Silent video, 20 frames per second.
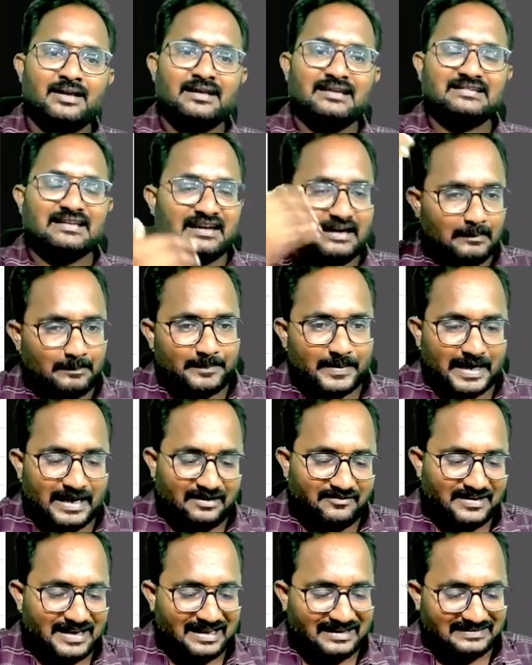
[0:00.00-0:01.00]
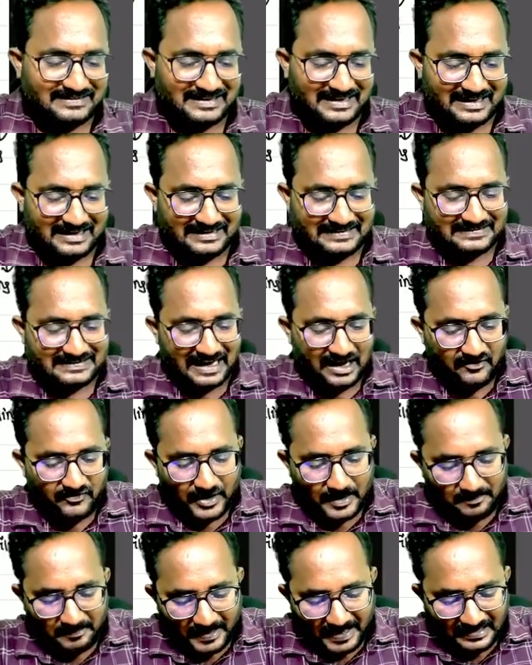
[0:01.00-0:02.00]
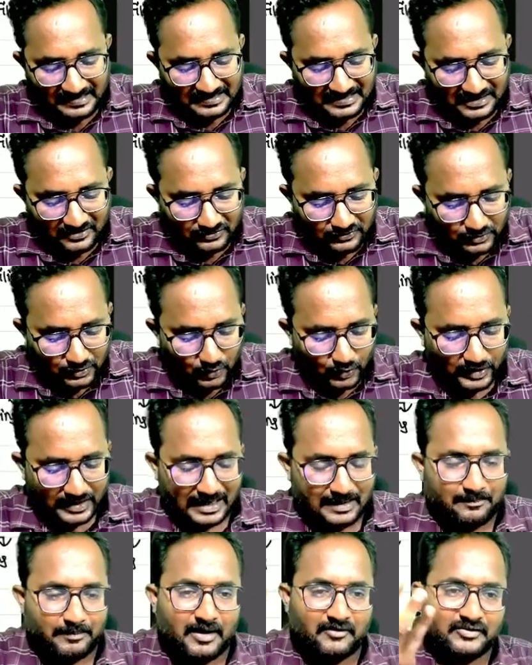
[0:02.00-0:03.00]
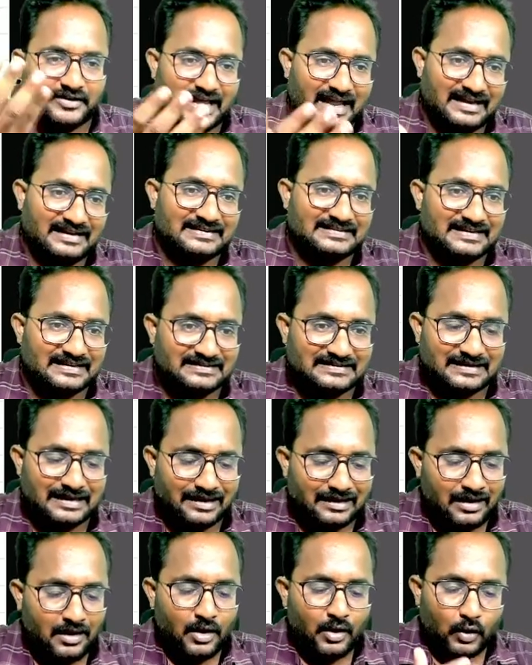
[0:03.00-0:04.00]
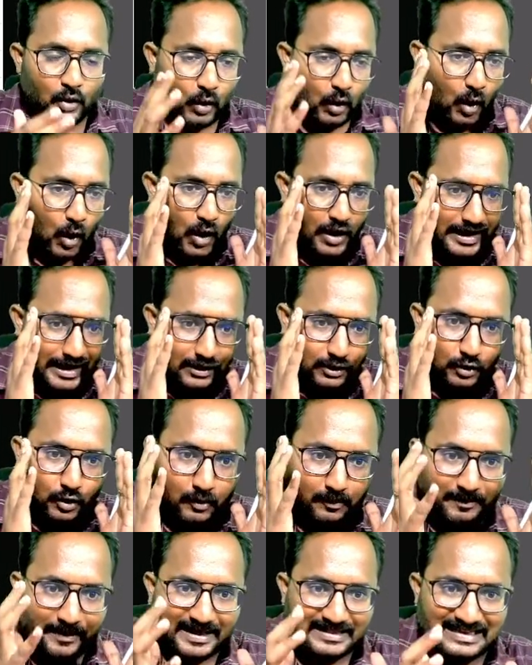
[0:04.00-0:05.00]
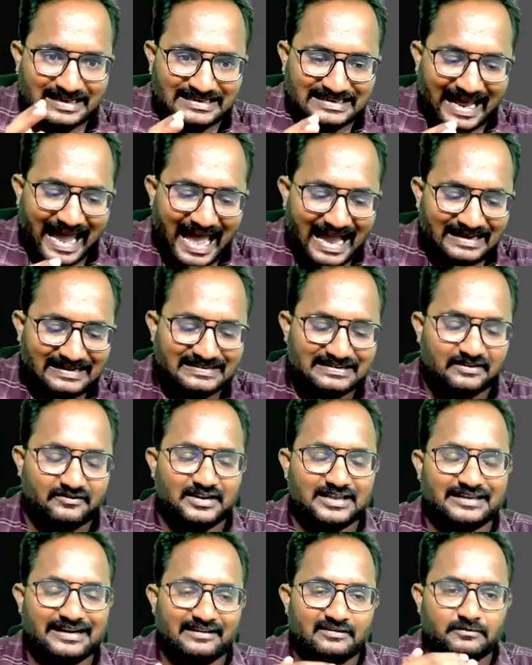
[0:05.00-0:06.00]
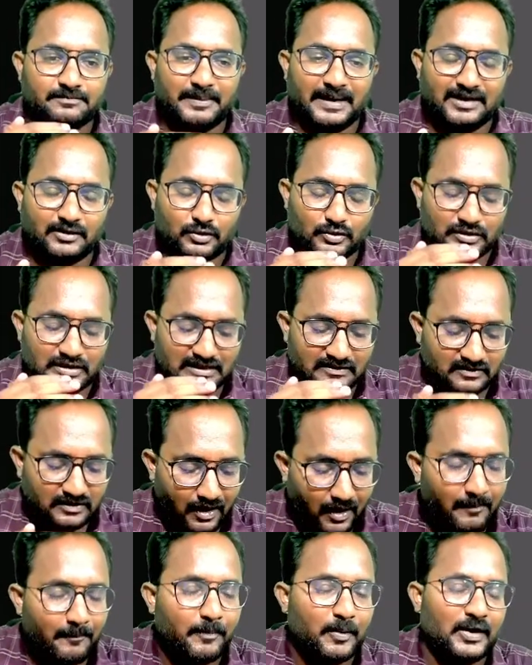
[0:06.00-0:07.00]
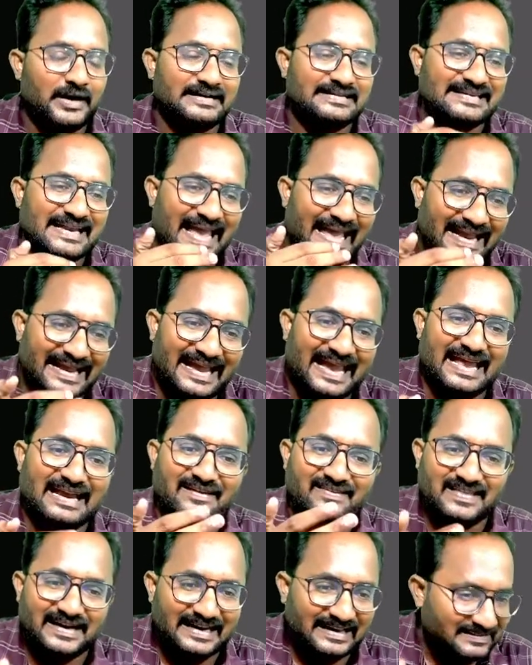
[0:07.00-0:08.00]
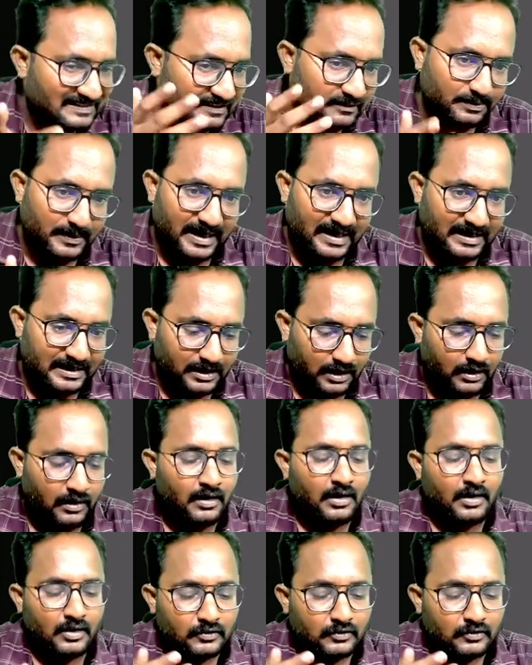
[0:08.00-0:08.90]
Sir, in previous year itself, I paid these two type of taxes, sir. No need to pay the tax with respect to these components again in that assessment year.